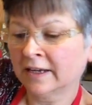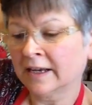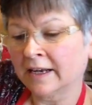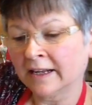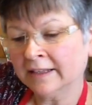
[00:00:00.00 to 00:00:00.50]

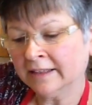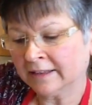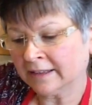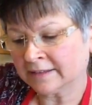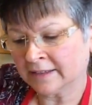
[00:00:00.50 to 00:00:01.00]
And I think
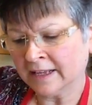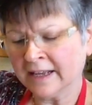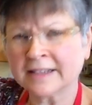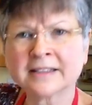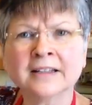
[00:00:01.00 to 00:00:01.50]
it's
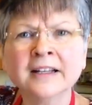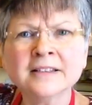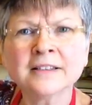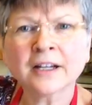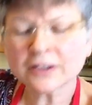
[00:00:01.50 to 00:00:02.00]
a nice
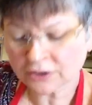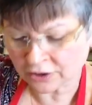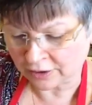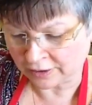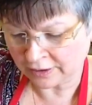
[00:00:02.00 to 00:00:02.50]

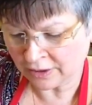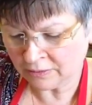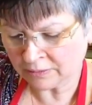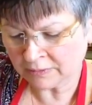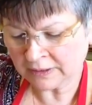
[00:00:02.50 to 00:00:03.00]
texture. You know,
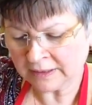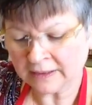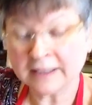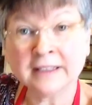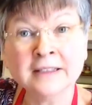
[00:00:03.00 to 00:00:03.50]

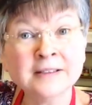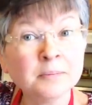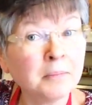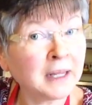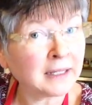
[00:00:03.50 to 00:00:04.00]
it is
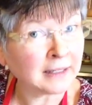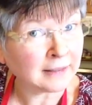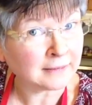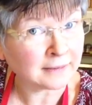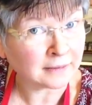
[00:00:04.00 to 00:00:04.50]

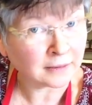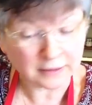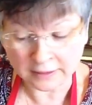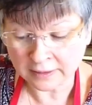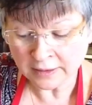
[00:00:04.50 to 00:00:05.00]
mayonnaise-y
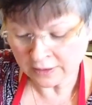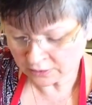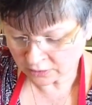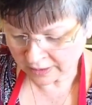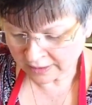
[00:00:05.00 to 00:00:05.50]
like.
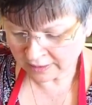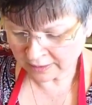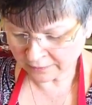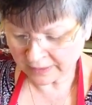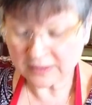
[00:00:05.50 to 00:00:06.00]
So I think
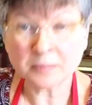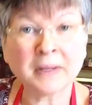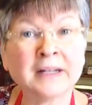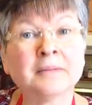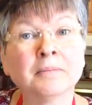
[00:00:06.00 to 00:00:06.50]
if I just
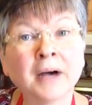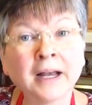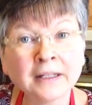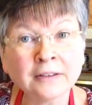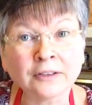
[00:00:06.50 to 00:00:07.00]
made it
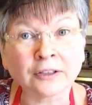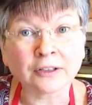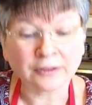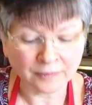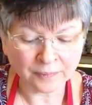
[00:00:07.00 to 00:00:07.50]
milder,
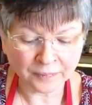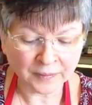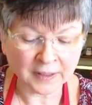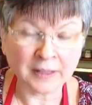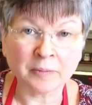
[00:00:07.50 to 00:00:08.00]

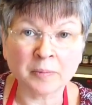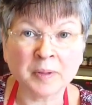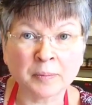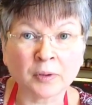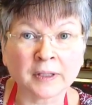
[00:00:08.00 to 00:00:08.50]
it would be
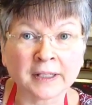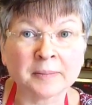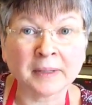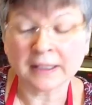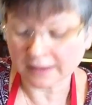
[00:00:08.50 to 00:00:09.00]
more like a
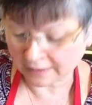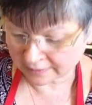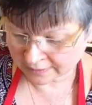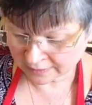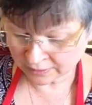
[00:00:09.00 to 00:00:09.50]

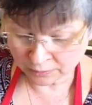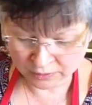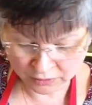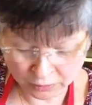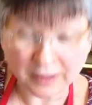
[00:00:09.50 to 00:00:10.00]
mayonnaise, which is what I